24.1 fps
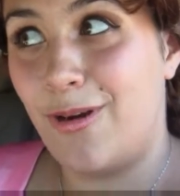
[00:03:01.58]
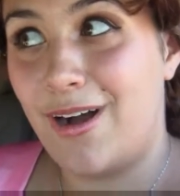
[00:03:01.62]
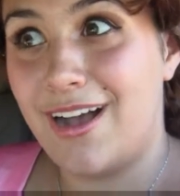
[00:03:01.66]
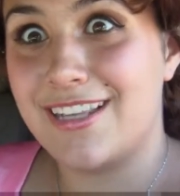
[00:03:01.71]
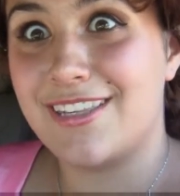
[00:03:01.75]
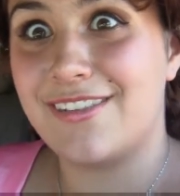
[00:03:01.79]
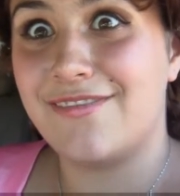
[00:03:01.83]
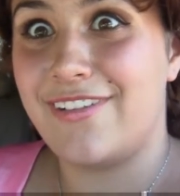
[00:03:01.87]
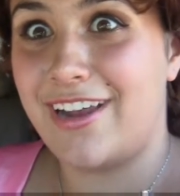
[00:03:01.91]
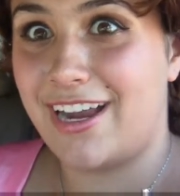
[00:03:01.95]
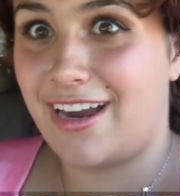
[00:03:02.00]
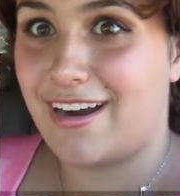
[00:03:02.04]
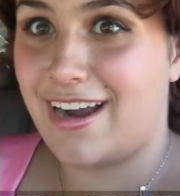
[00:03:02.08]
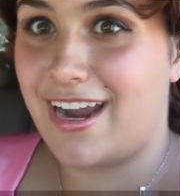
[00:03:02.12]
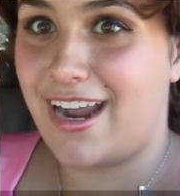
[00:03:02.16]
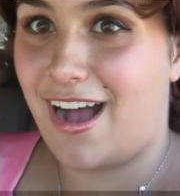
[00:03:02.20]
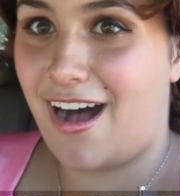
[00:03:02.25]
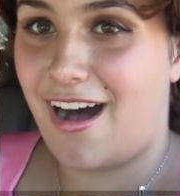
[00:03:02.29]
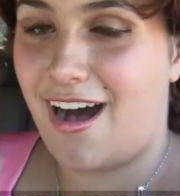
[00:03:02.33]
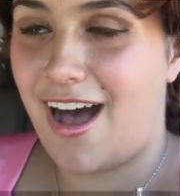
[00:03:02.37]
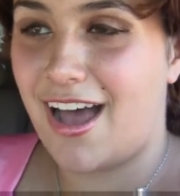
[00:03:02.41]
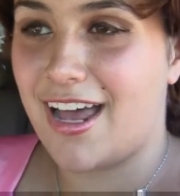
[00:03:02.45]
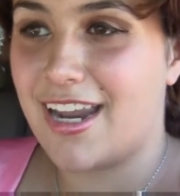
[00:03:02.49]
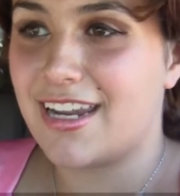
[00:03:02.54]
was very
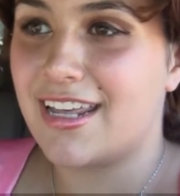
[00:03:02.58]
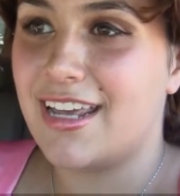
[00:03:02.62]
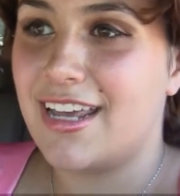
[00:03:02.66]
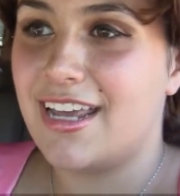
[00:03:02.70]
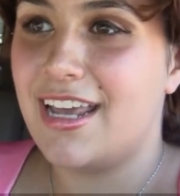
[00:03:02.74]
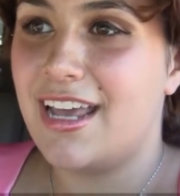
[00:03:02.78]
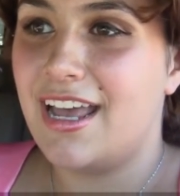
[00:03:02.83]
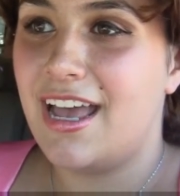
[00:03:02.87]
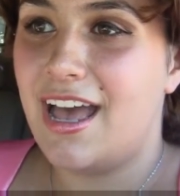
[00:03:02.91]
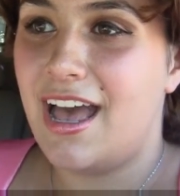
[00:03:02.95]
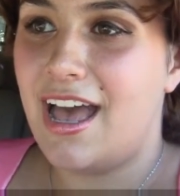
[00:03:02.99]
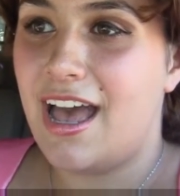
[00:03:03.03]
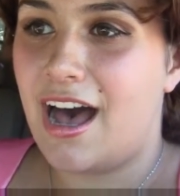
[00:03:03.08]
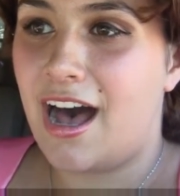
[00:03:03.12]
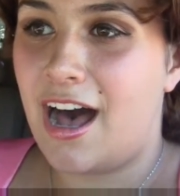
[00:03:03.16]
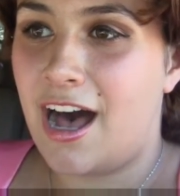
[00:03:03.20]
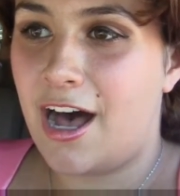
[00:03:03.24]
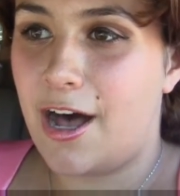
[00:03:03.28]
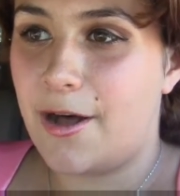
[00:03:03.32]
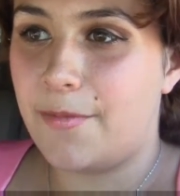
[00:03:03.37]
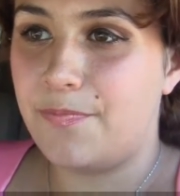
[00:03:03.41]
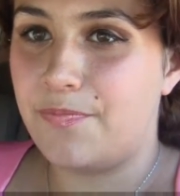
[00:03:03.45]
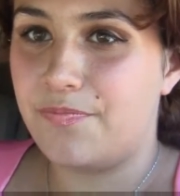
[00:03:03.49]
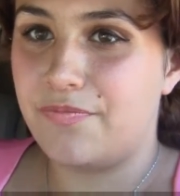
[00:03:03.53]
hot.
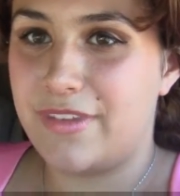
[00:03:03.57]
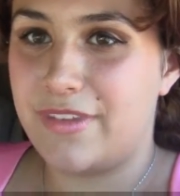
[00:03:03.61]
Um,